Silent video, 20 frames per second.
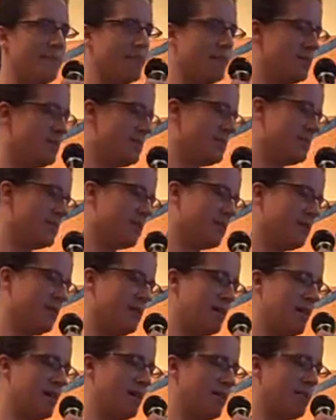This is
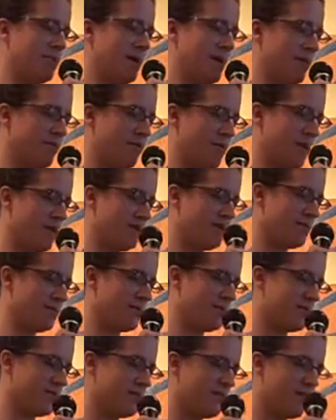called How to Make Friends.
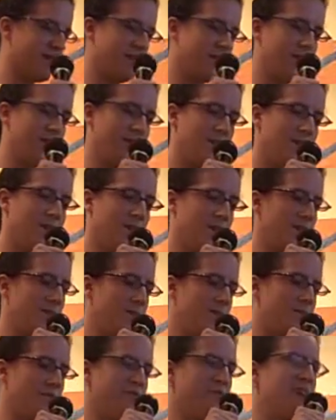It's
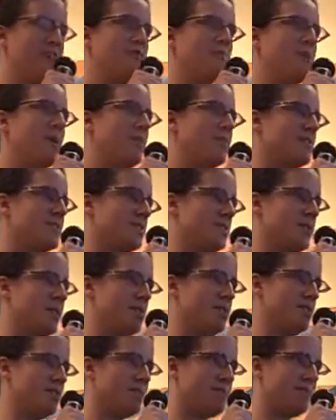in 5 parts, so
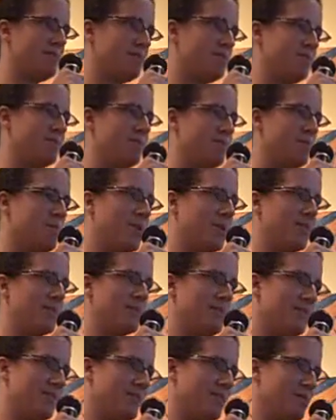I'll just pause
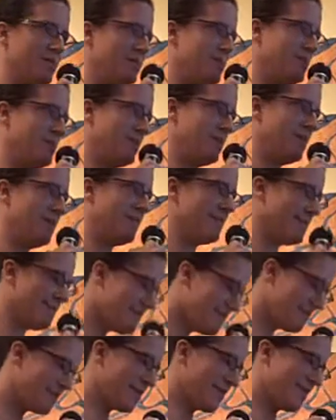a little between
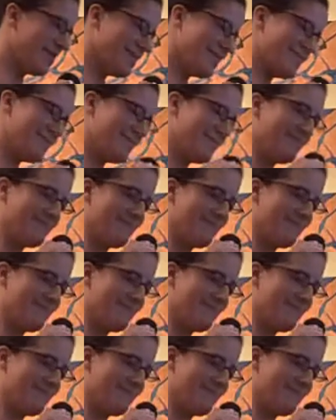parts.